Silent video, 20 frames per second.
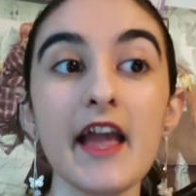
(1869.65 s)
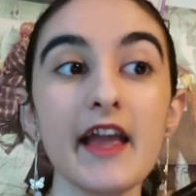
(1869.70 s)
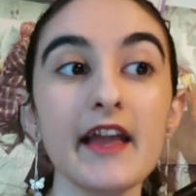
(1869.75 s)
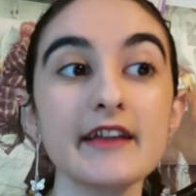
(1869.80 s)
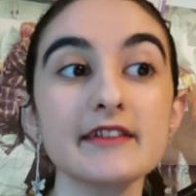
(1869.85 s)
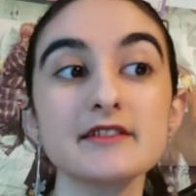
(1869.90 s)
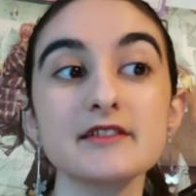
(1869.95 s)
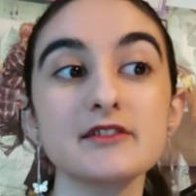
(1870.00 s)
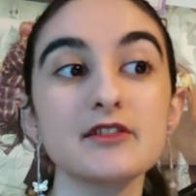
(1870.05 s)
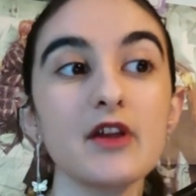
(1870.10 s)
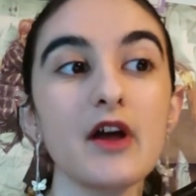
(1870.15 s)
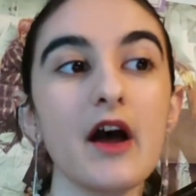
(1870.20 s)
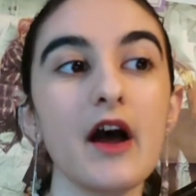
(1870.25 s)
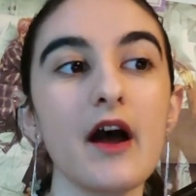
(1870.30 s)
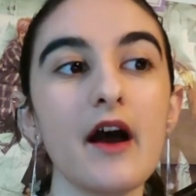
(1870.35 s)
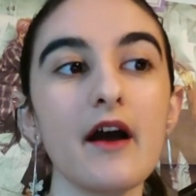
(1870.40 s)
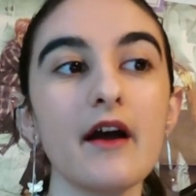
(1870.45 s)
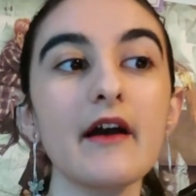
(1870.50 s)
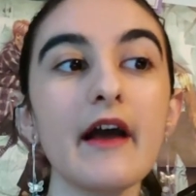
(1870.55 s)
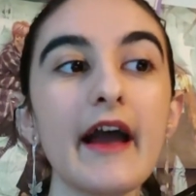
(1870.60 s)
It's,
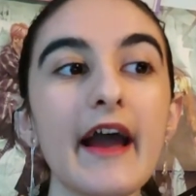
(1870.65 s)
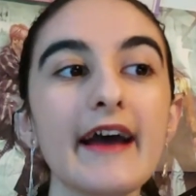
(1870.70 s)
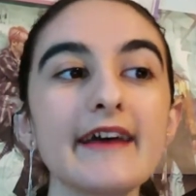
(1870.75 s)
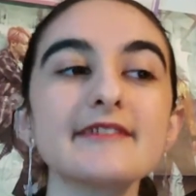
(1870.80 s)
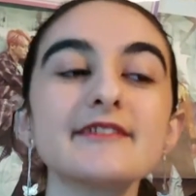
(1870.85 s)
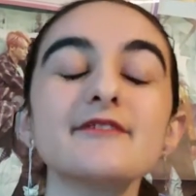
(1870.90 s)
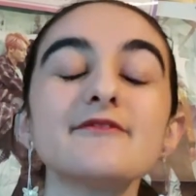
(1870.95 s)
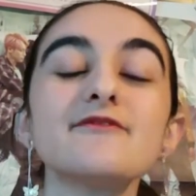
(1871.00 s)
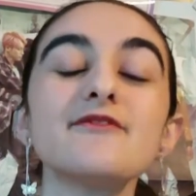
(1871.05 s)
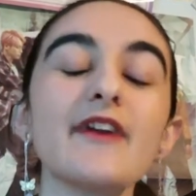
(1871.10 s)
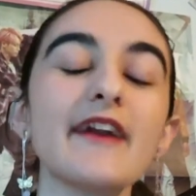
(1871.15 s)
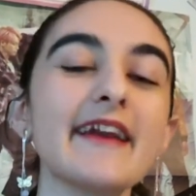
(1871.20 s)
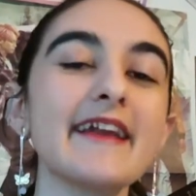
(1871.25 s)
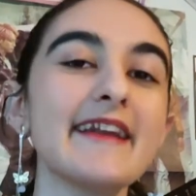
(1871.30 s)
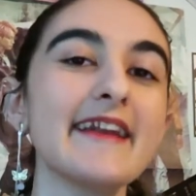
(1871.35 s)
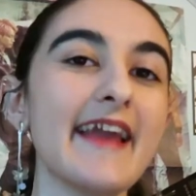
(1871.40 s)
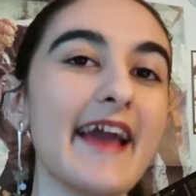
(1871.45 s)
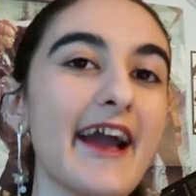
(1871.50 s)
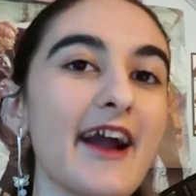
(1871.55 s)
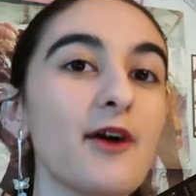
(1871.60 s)
as of
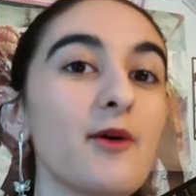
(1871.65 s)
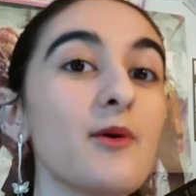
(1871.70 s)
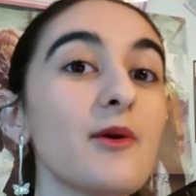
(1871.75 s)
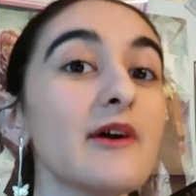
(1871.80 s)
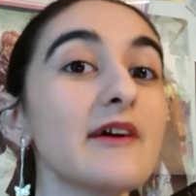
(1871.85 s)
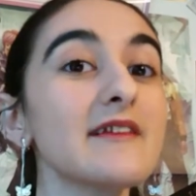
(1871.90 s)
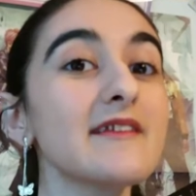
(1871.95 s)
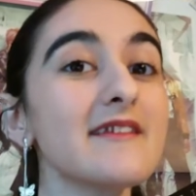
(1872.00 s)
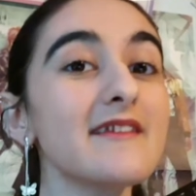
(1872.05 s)
right now,